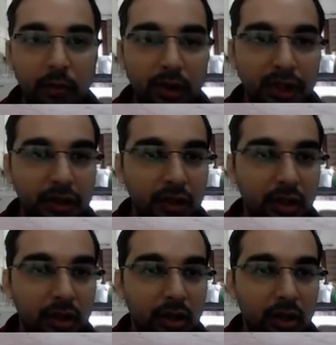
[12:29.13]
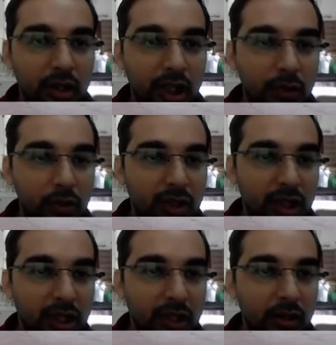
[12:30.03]
potassium
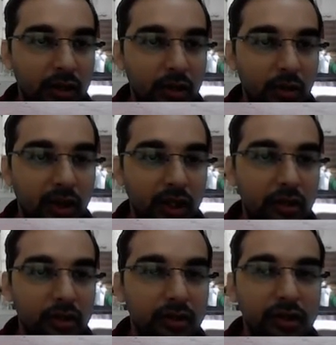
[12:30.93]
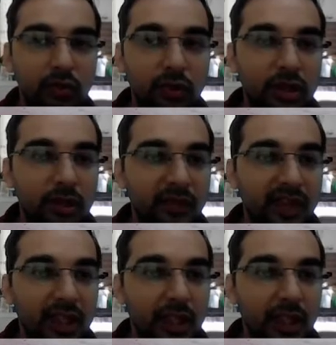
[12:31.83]
hydrogen ion. Okay, this one.